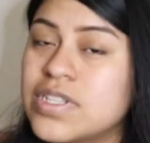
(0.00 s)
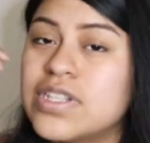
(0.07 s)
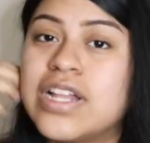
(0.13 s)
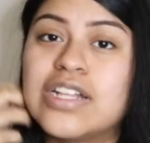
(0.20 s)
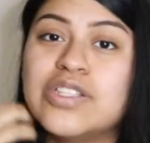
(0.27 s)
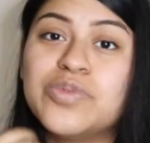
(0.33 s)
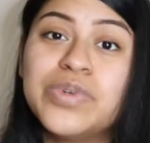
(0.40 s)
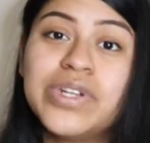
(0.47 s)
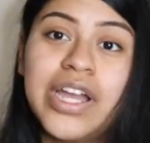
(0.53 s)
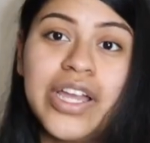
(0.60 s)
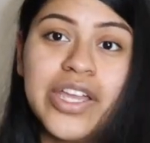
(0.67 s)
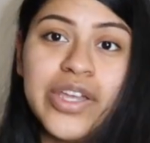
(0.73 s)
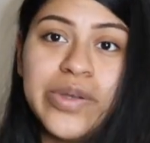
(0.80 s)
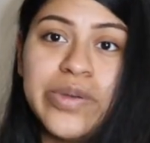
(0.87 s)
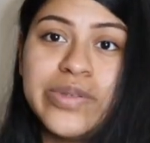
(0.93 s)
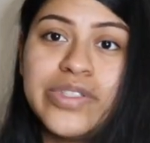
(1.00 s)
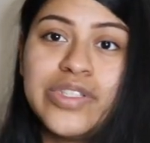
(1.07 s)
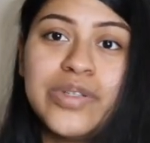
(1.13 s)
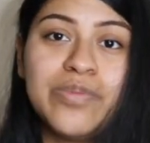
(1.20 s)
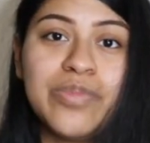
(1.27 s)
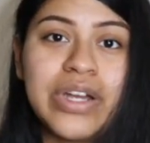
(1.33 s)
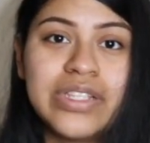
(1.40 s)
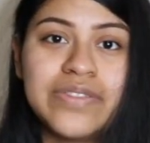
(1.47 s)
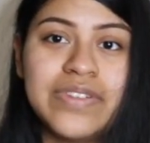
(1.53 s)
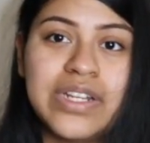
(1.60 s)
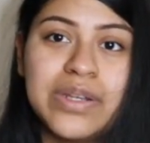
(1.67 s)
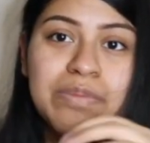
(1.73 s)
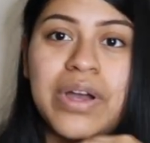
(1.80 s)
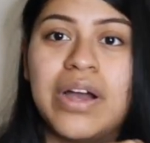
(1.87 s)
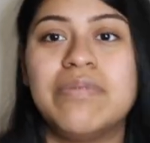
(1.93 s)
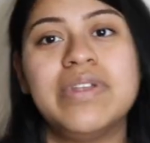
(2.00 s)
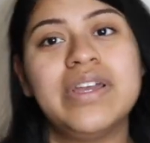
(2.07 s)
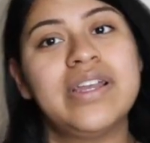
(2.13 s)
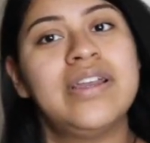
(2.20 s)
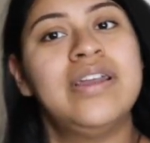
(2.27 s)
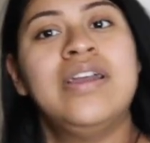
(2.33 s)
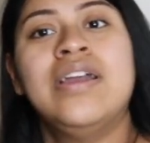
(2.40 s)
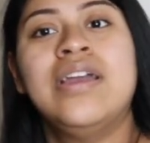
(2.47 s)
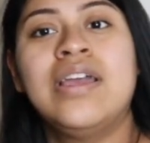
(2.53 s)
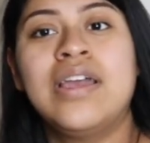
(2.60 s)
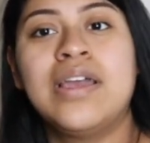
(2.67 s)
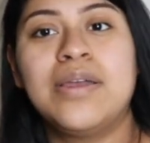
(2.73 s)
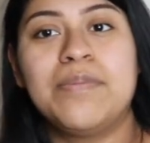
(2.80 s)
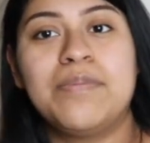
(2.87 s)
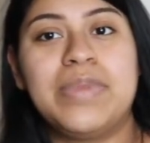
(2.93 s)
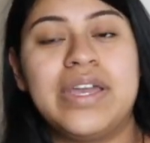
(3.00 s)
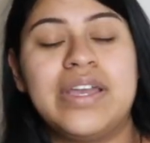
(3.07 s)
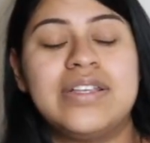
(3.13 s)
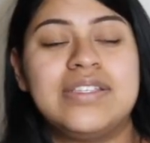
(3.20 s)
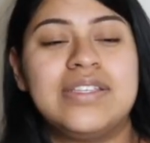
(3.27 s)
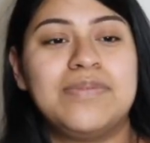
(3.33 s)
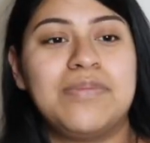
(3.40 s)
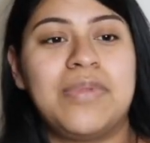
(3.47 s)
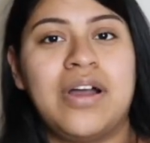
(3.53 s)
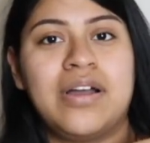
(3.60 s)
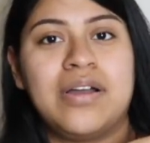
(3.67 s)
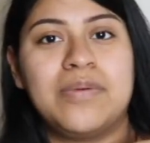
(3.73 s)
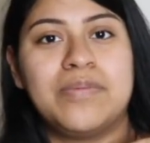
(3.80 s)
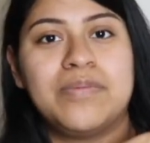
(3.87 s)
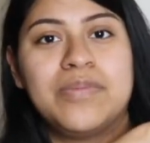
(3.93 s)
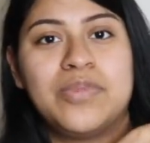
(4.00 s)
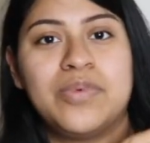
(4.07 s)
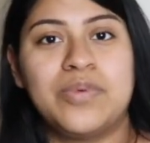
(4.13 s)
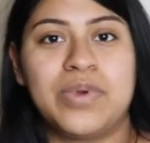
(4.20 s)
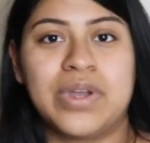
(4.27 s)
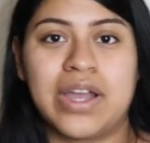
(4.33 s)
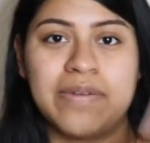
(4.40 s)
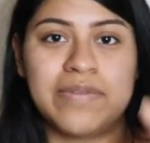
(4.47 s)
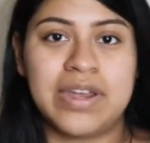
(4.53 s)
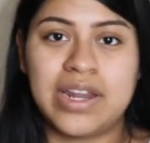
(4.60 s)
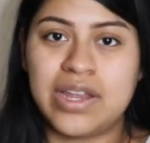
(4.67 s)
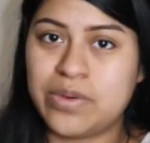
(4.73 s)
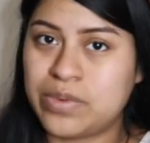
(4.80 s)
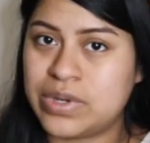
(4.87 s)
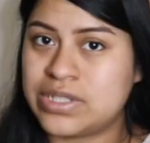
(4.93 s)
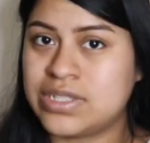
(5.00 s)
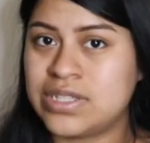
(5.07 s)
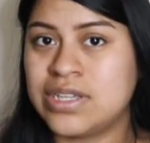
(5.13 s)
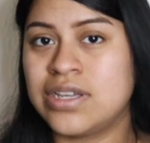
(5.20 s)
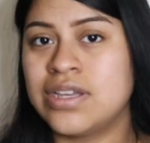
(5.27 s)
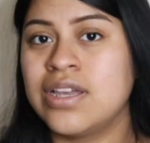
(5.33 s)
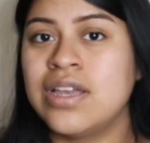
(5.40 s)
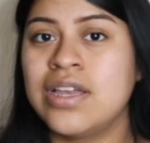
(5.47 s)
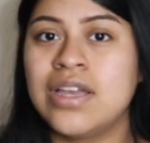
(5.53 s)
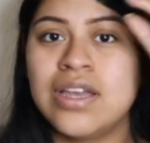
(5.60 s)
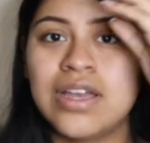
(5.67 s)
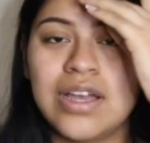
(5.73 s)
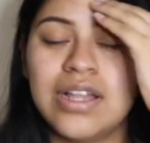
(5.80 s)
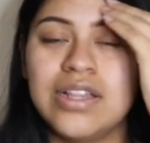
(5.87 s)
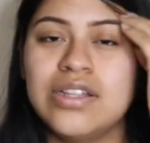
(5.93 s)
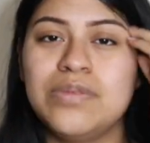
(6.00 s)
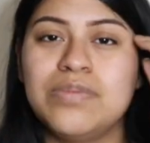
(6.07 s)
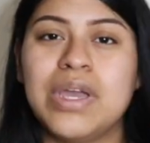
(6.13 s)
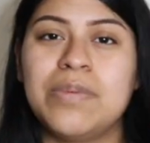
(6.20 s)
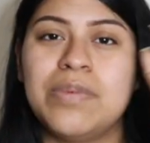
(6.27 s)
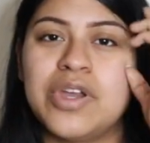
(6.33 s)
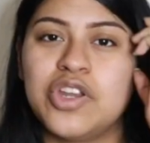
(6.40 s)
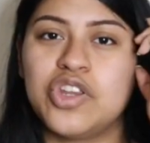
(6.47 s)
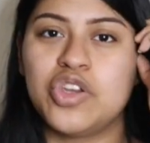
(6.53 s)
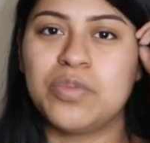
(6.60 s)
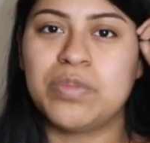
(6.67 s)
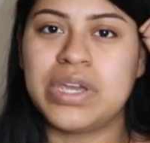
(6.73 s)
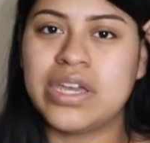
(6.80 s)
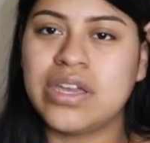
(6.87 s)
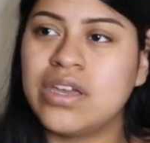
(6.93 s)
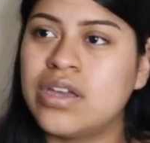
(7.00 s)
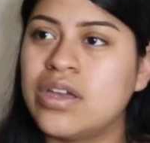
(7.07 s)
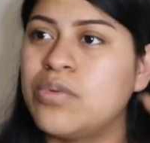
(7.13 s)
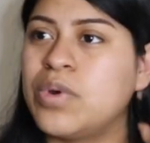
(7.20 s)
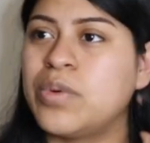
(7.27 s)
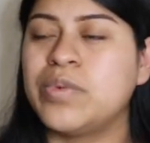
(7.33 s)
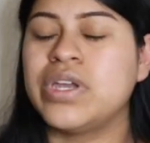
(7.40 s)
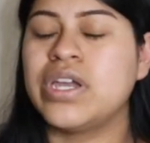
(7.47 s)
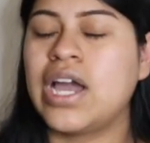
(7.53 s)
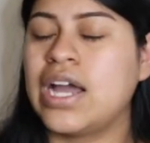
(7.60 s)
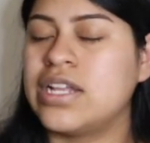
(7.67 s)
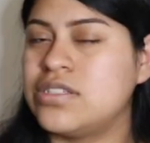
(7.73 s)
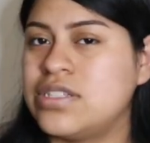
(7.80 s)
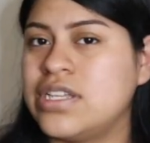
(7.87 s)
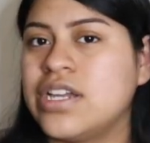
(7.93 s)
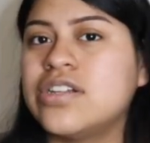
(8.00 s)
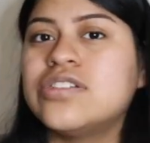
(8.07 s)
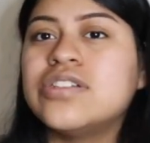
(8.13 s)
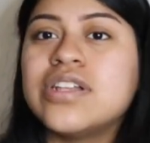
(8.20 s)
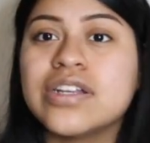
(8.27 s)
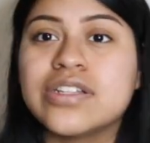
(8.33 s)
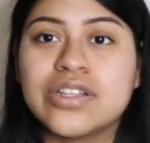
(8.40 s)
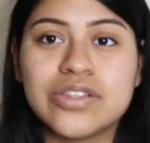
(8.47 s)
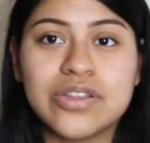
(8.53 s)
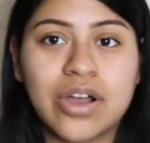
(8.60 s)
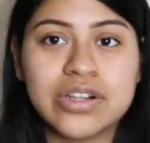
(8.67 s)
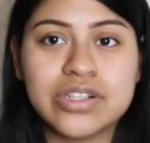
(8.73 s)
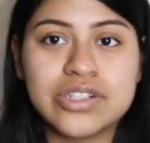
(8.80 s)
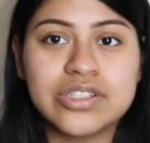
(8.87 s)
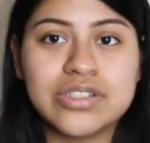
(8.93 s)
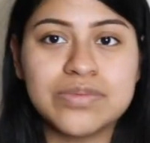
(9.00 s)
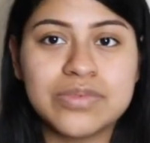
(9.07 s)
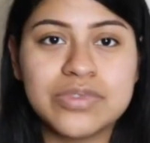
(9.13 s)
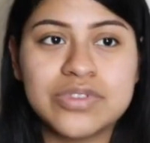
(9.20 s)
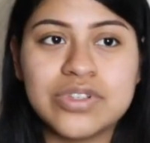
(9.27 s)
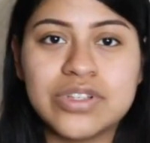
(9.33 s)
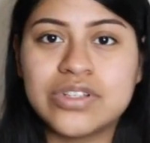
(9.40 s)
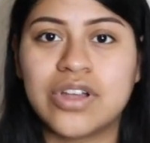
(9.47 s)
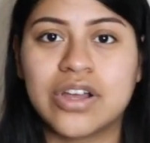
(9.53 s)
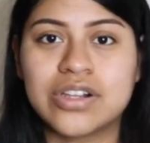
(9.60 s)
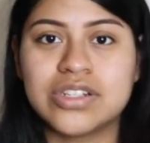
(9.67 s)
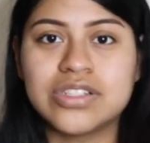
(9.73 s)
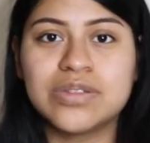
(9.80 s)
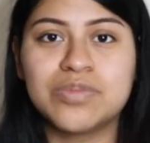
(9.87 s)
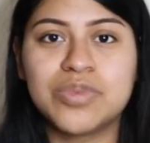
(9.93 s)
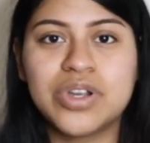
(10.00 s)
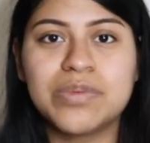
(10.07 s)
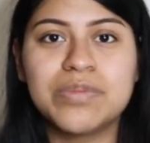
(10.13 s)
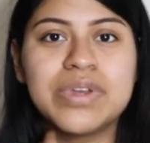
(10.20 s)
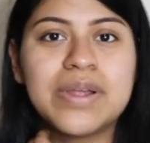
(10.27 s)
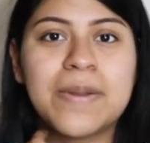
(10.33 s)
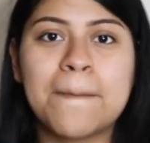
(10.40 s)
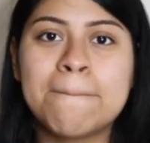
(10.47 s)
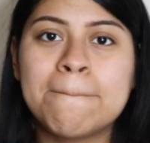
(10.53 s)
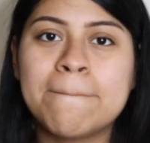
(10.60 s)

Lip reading: That's what I use to breastfeed in public, because when Gabriela was a little baby and newbie, when we had to take her to like the doctor's appointment,